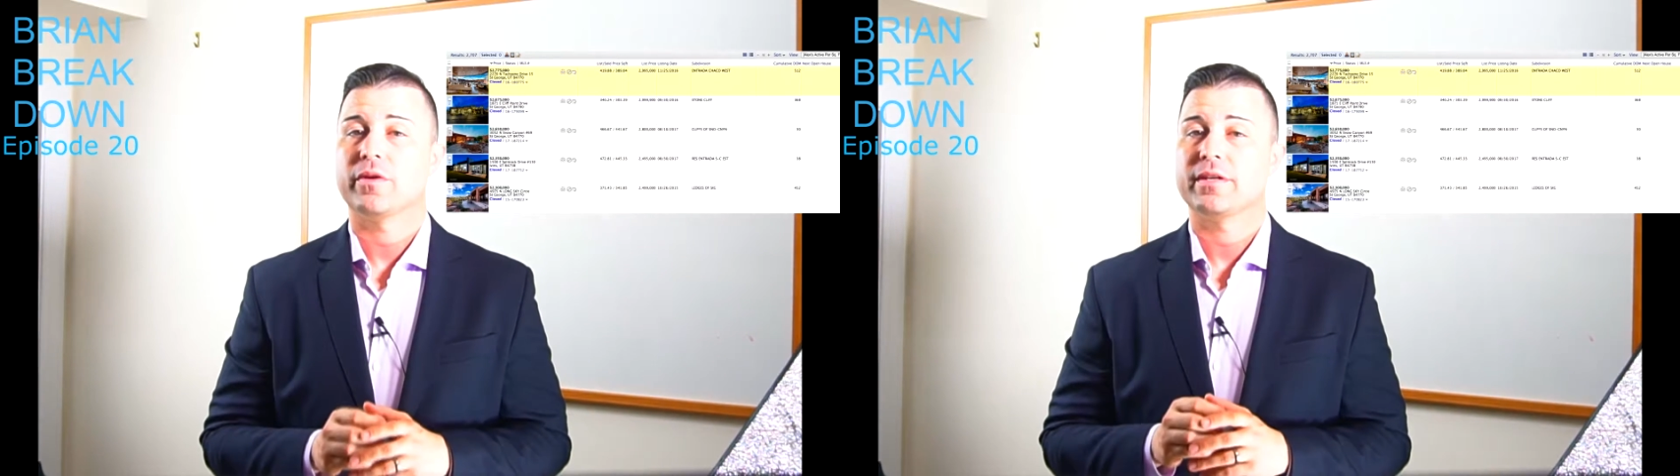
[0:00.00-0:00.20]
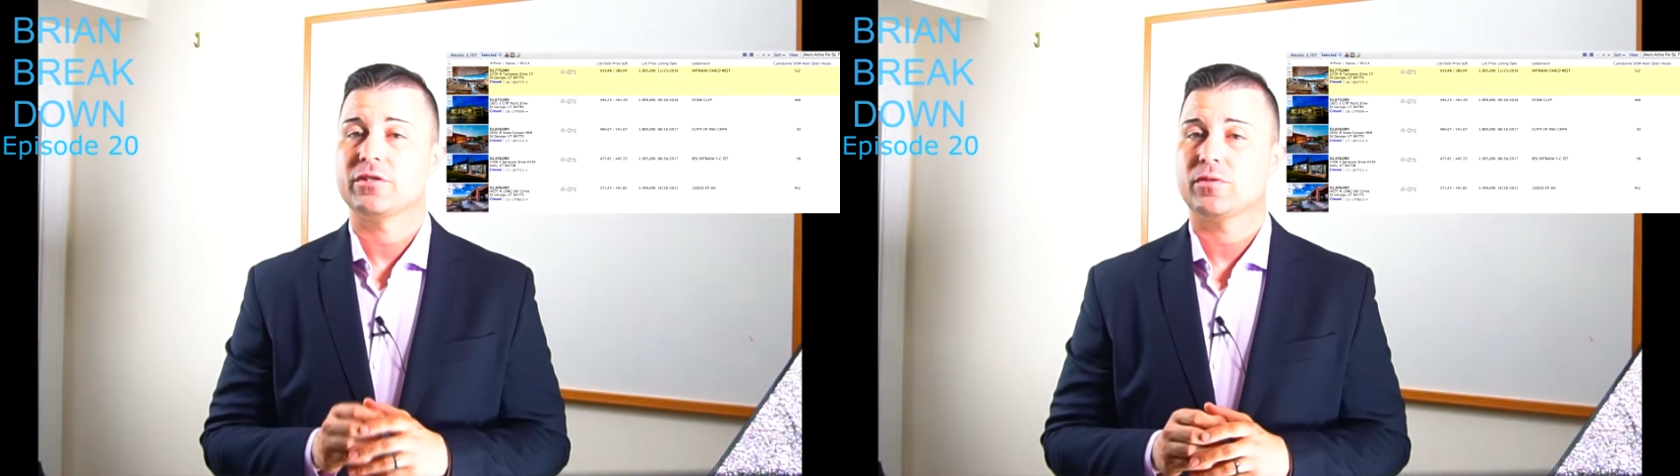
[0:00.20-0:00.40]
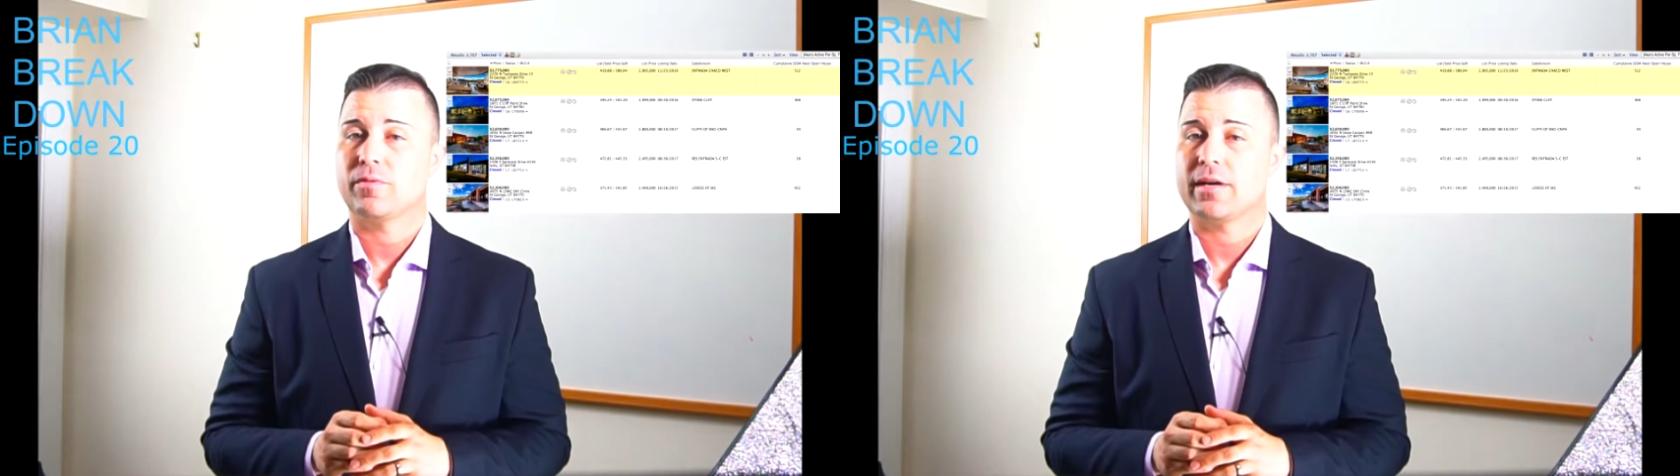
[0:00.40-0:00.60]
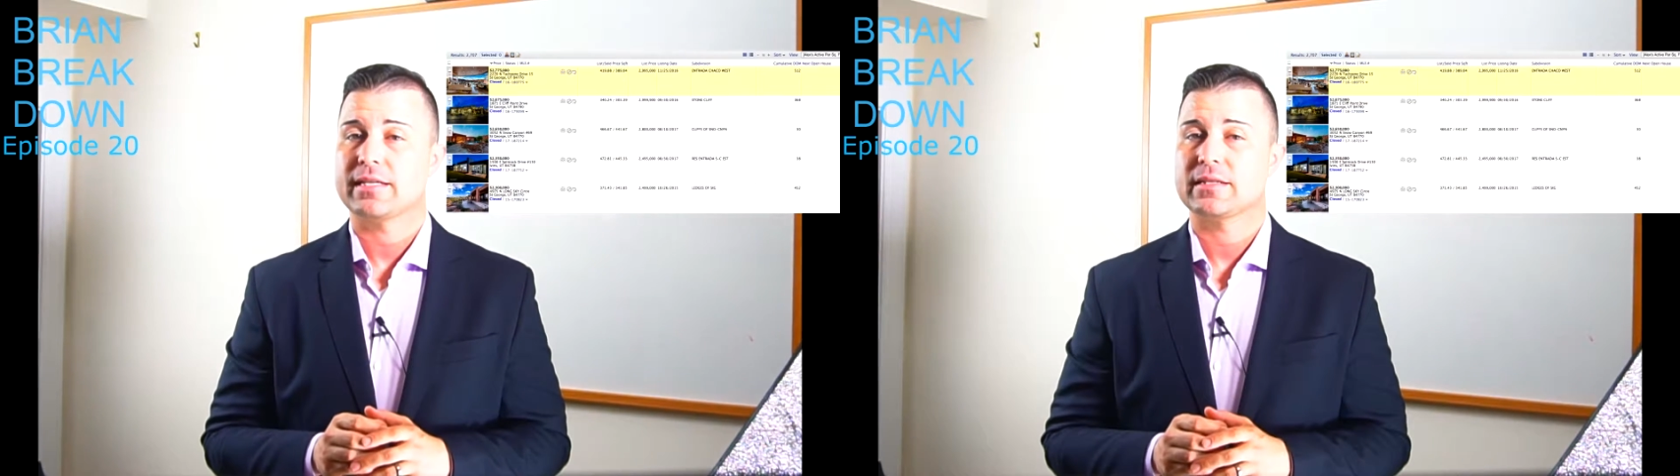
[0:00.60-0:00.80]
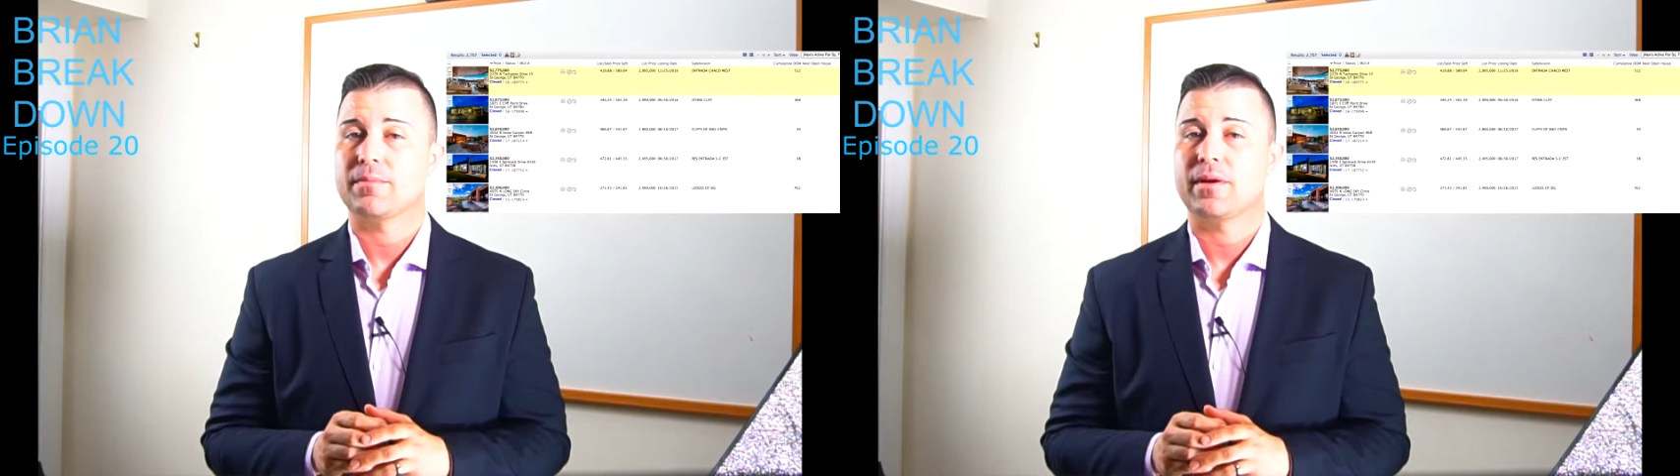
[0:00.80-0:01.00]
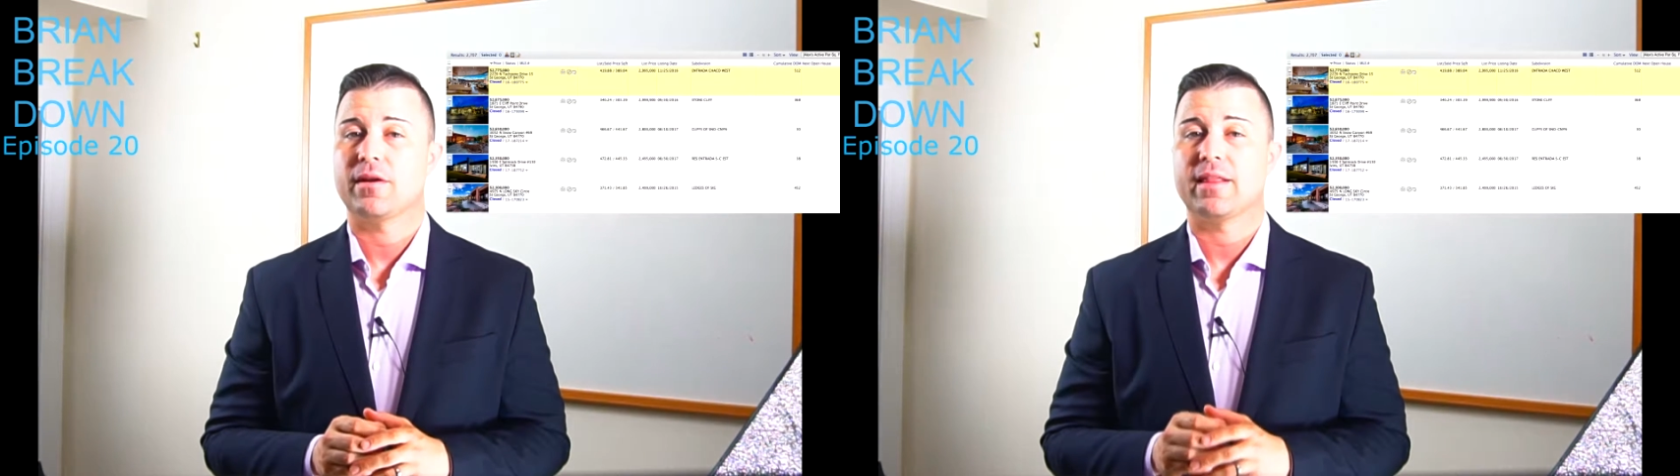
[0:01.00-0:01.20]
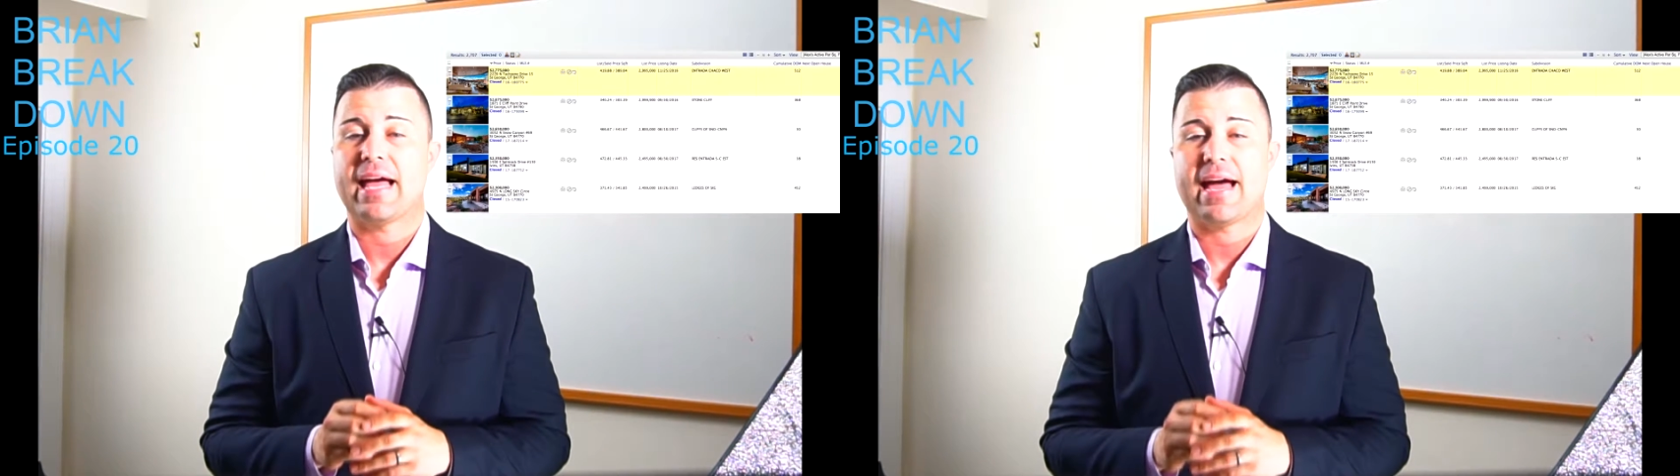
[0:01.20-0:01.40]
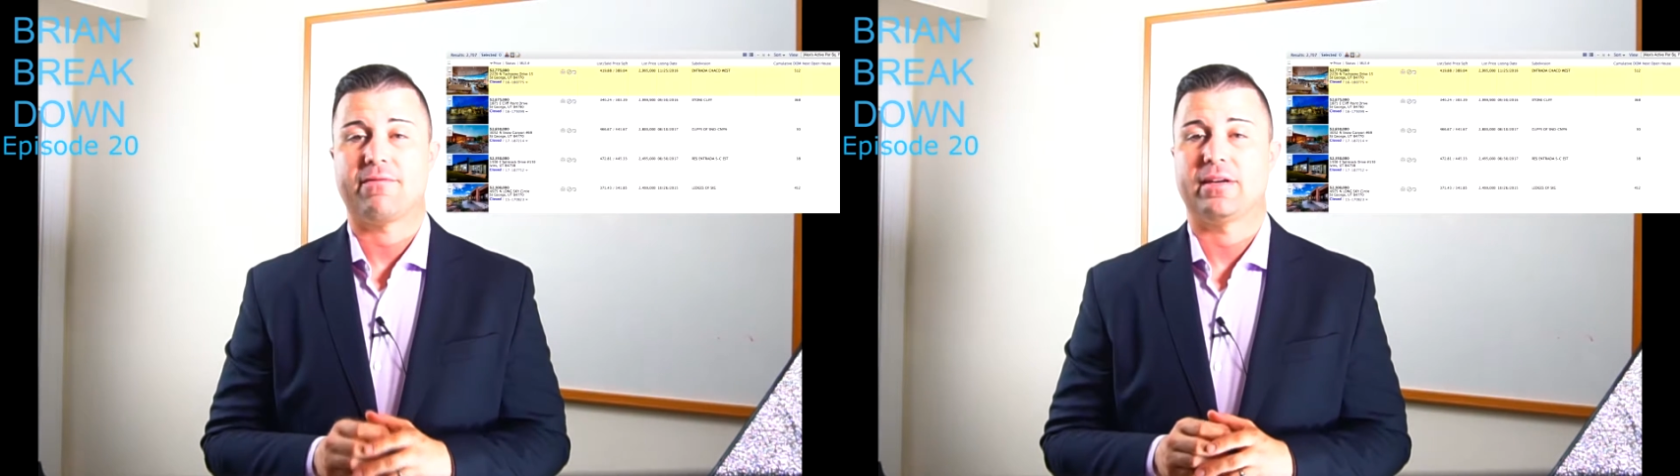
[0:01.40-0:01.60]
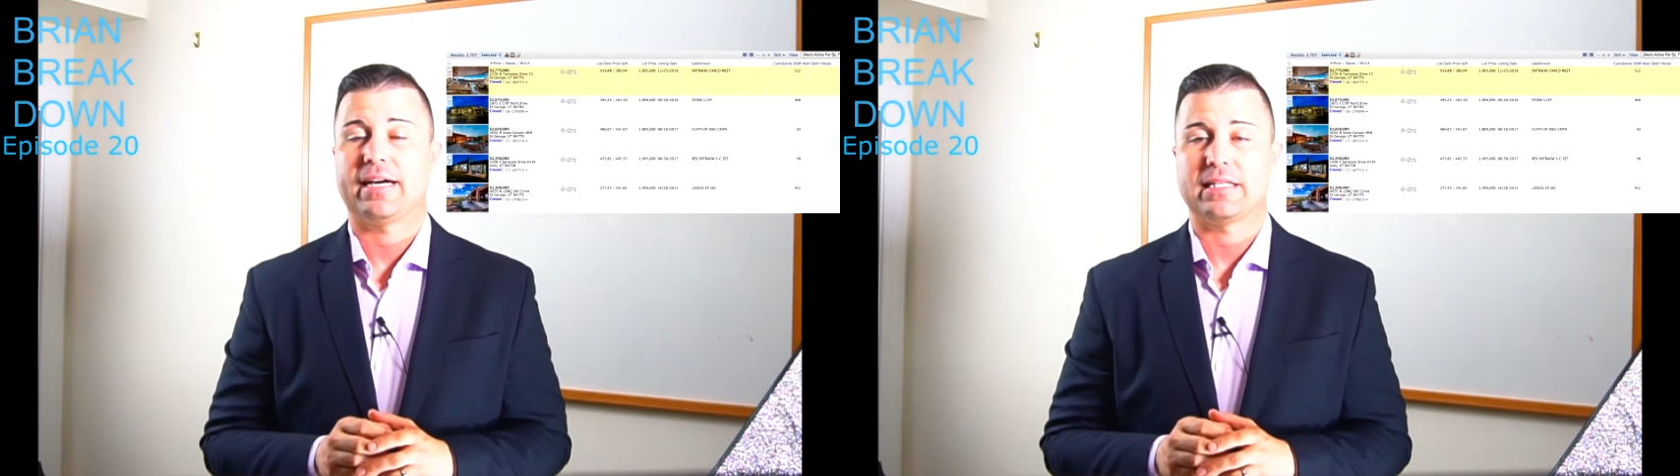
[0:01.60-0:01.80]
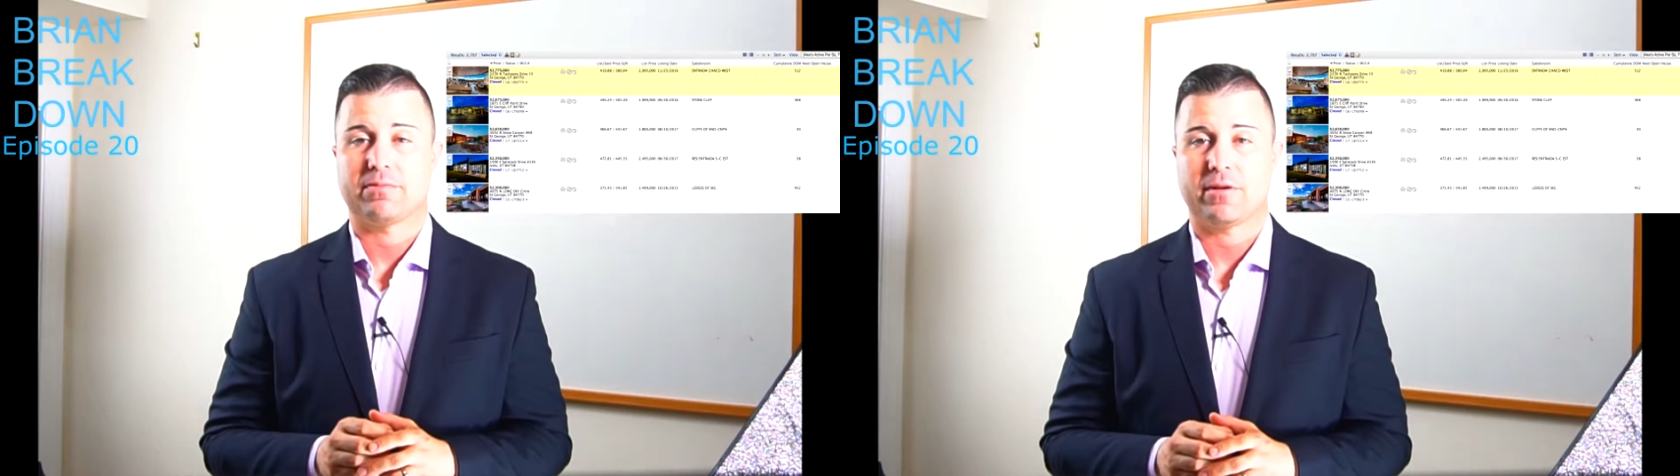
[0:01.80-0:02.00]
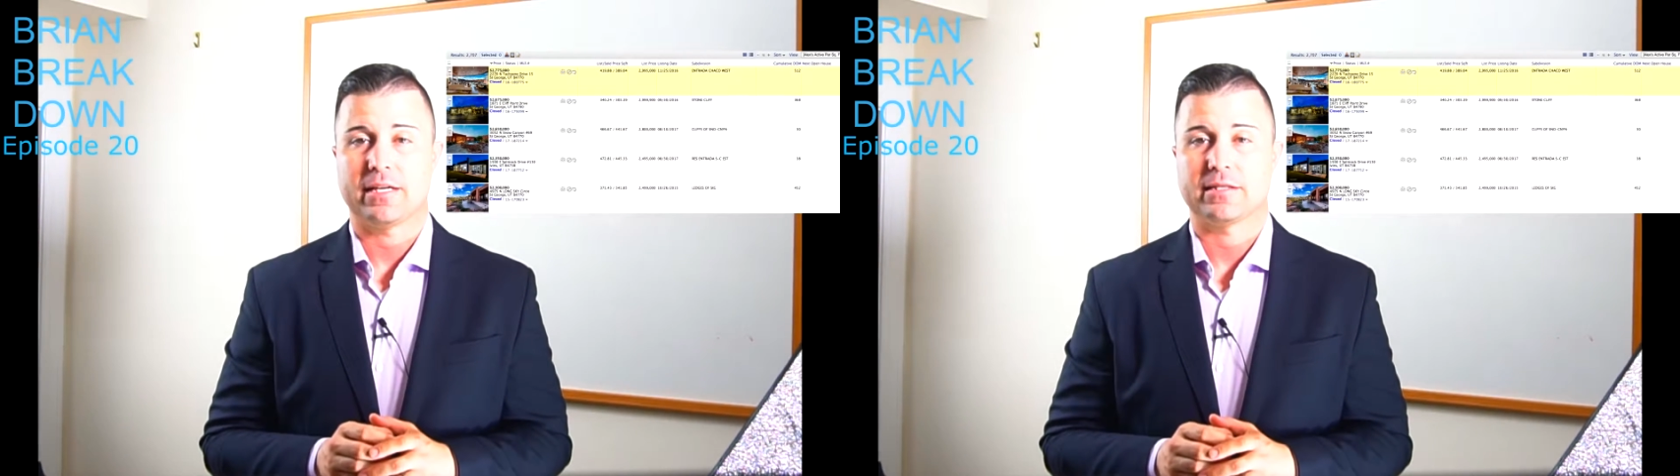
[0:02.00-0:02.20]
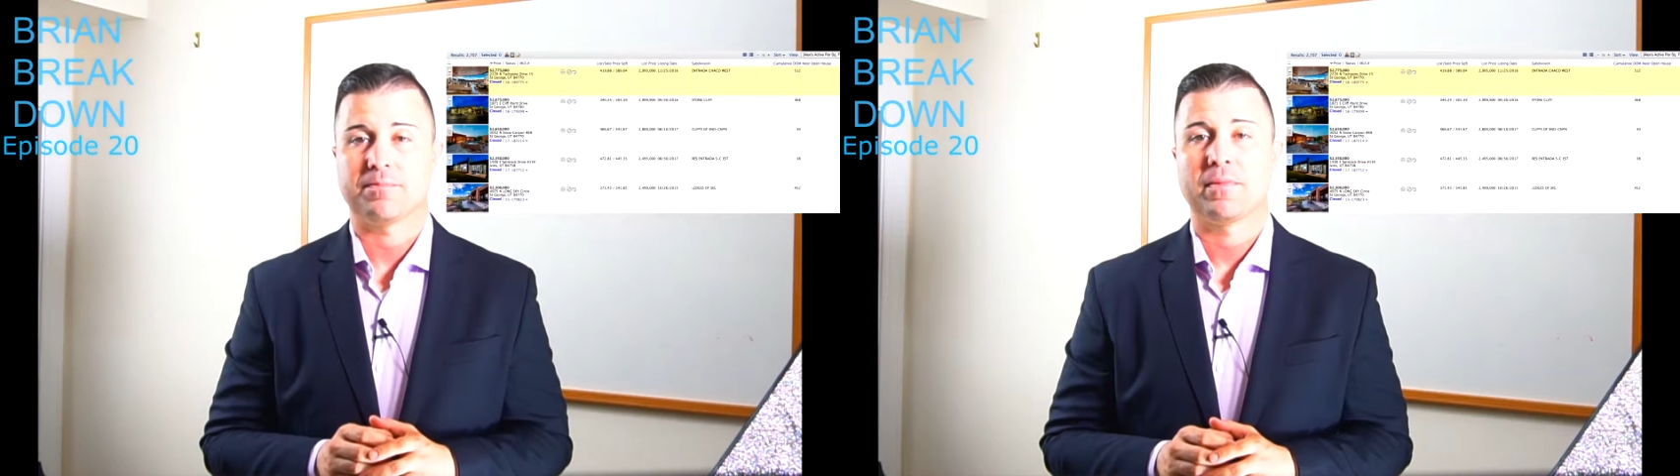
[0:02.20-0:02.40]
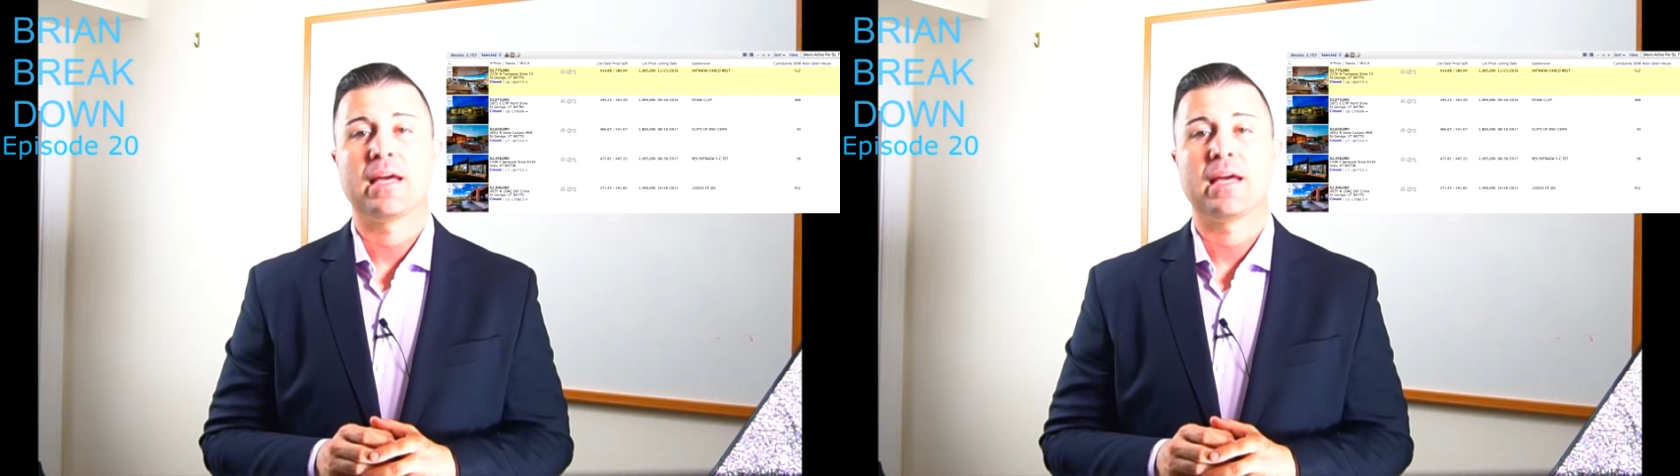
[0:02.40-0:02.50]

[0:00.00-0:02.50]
initial price compared to the advertised price.